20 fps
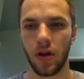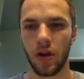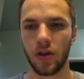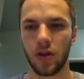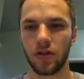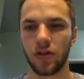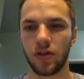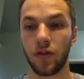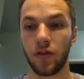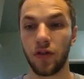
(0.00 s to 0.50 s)

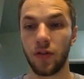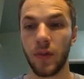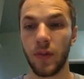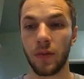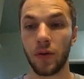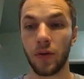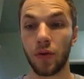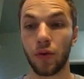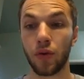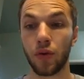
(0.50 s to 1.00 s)
So if you
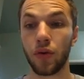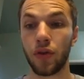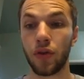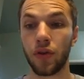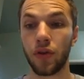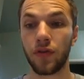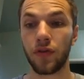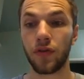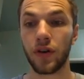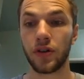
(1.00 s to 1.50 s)
remember
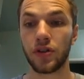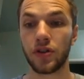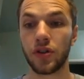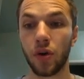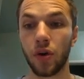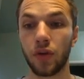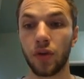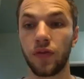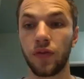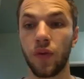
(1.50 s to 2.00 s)
Rutherford's
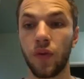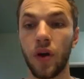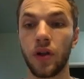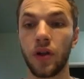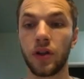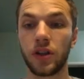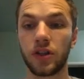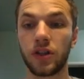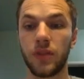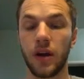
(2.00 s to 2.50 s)
gold
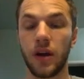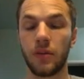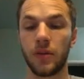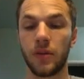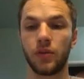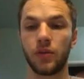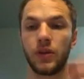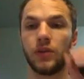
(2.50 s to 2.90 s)
foil experiment,